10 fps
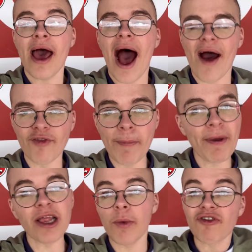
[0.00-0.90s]
Andy
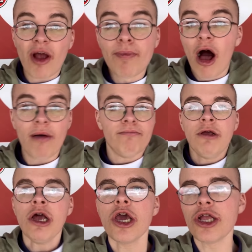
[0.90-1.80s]
Pilling, which I'm not,
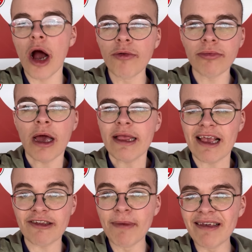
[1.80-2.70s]
you know,
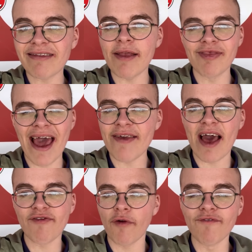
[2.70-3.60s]
dismissing.
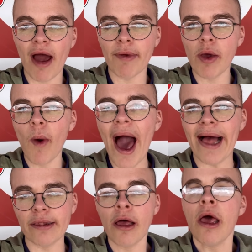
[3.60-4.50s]
They've done very
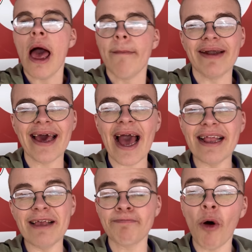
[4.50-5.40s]
well. But again,
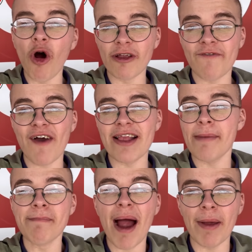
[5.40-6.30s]
it's poor
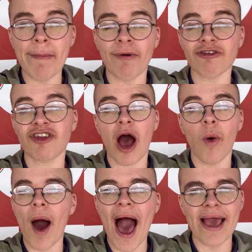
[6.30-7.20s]
defending. Marriott puts it
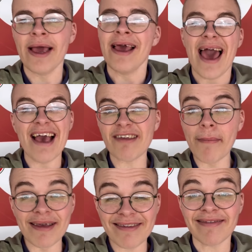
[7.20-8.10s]
away. It's a
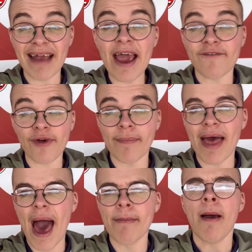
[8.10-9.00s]
mistake from
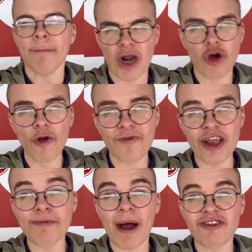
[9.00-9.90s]
them, but a good
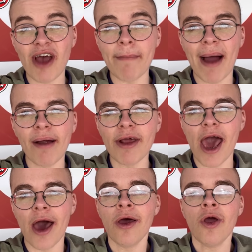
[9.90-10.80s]
finish by Jack
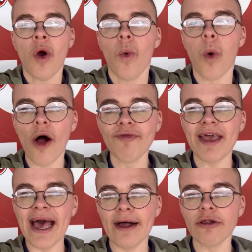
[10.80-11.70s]
Marriott.
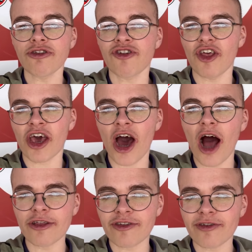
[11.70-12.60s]
1-0 to the Cods.